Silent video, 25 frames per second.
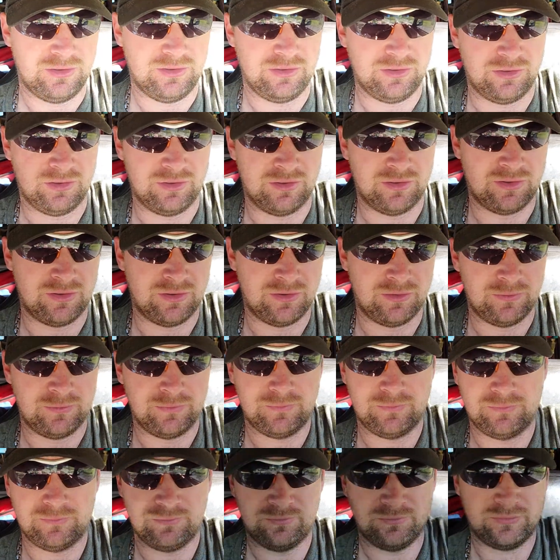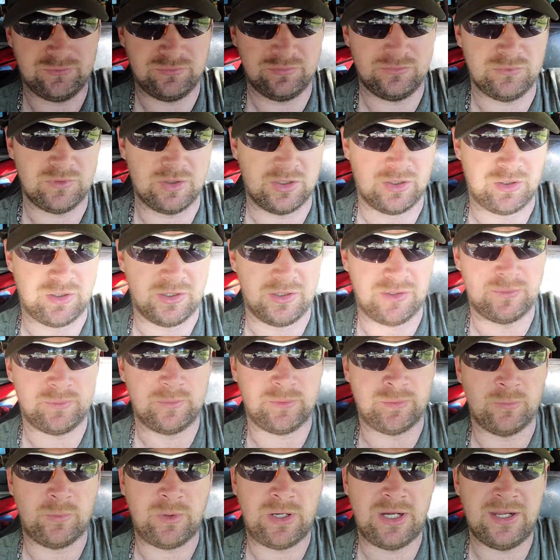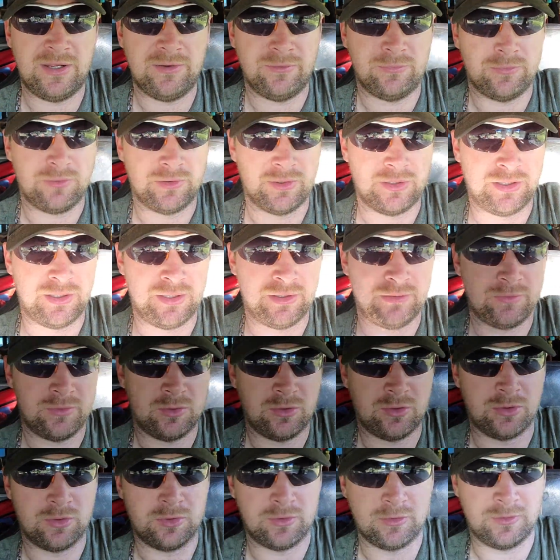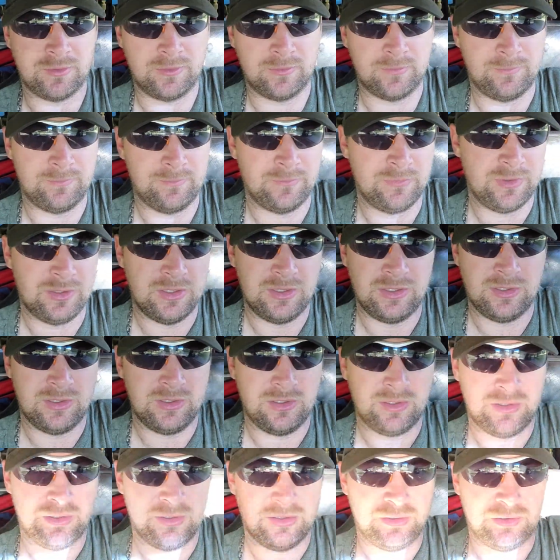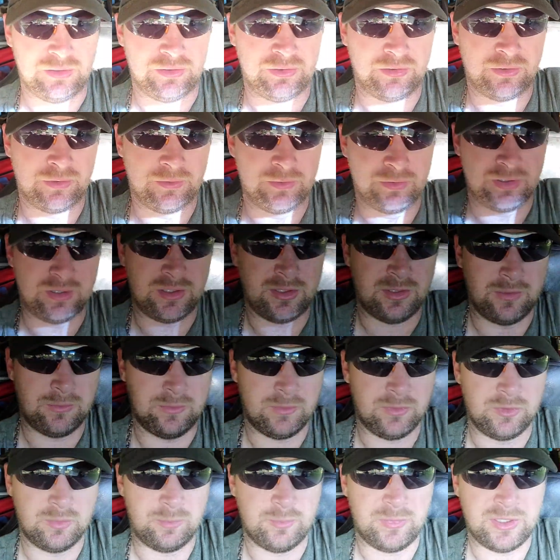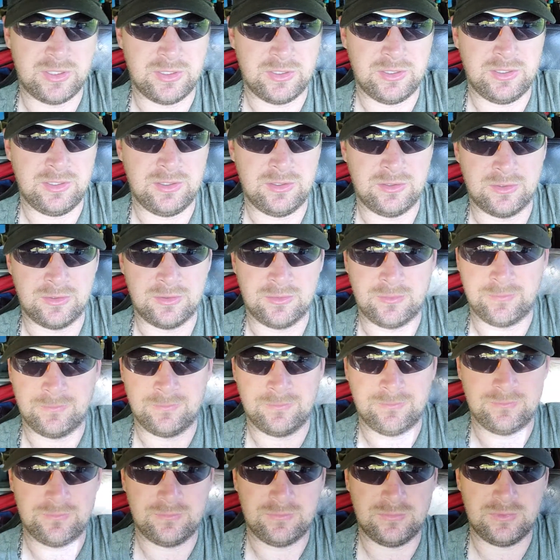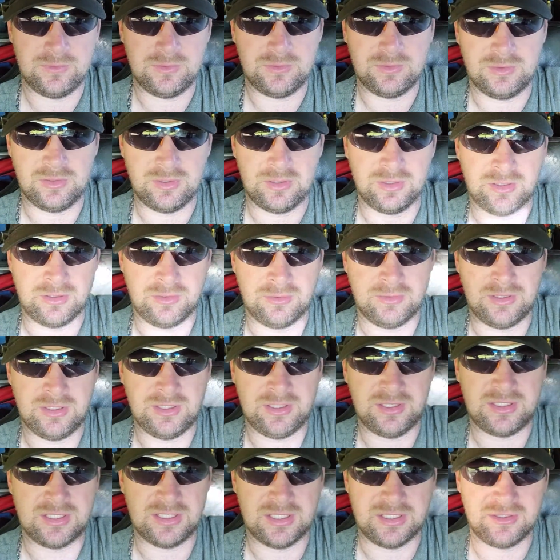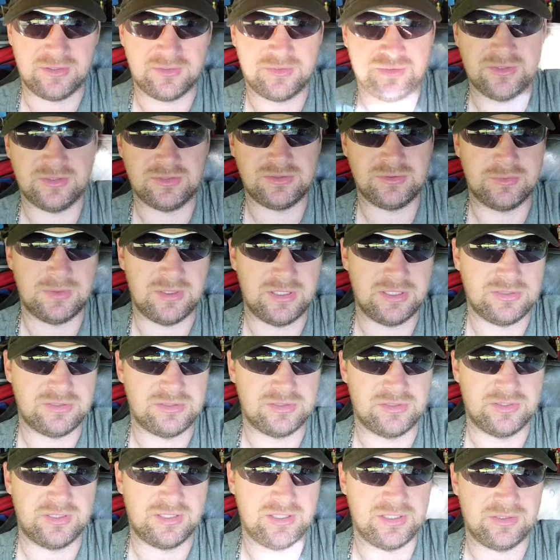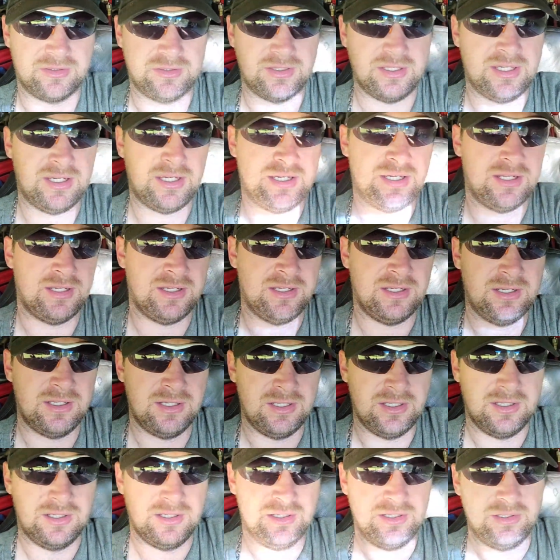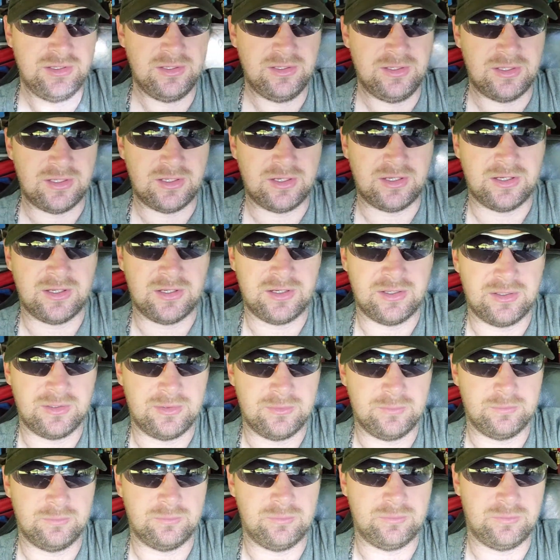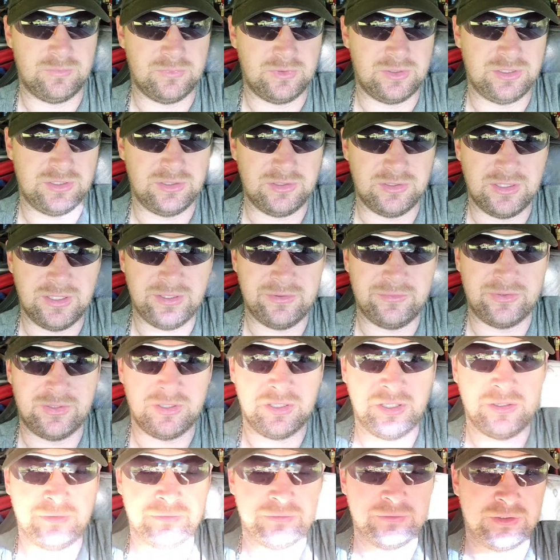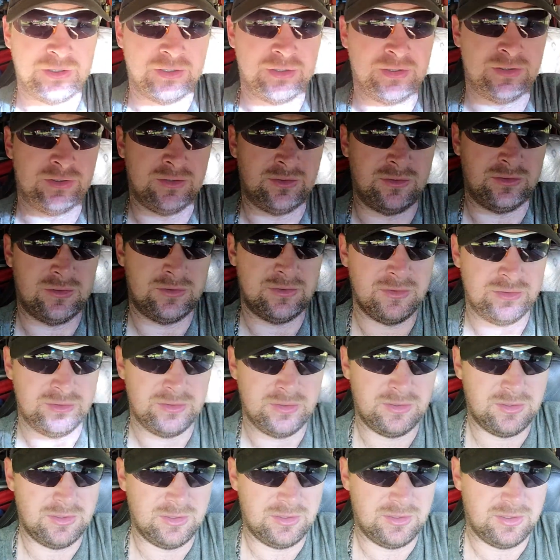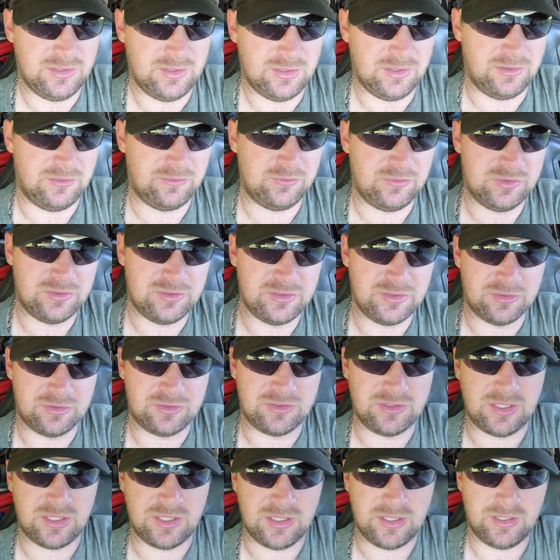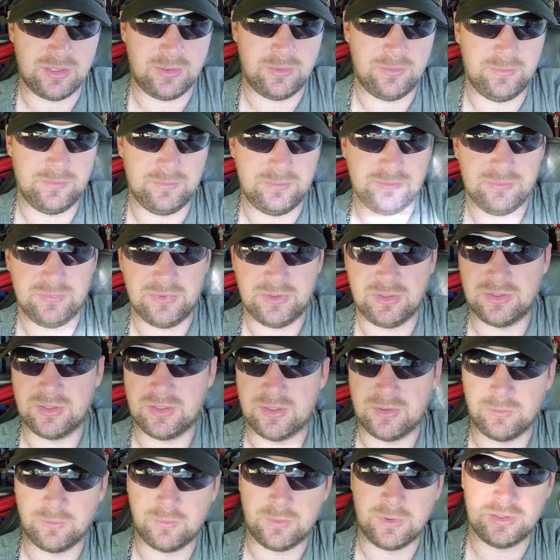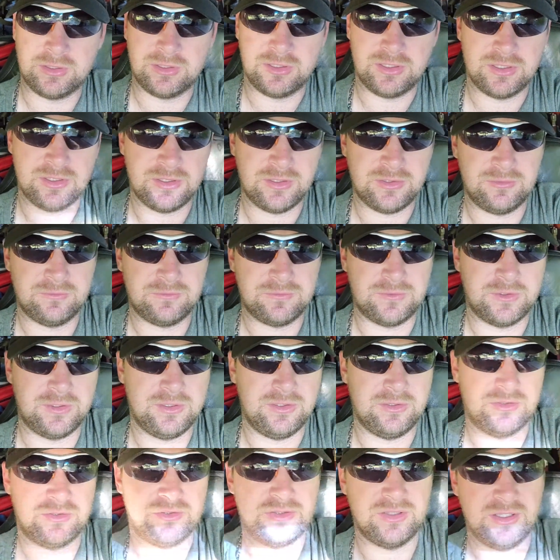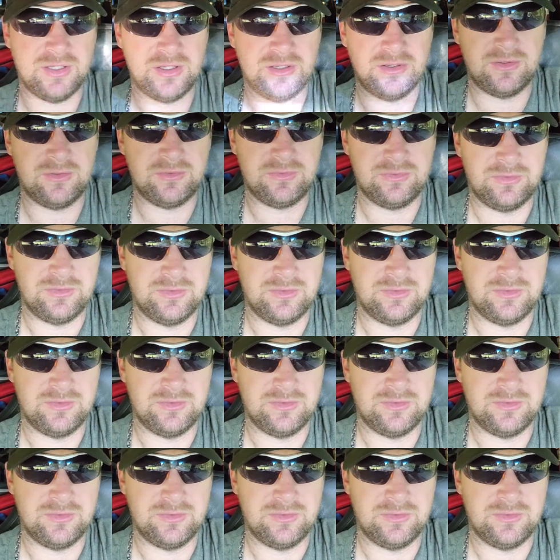you know, husband, wife, whatever, or you're going there with a buddy or, you know, any kind of situation like that, uh, do you have enough guns? If you just carry, you know, one gun for yourself,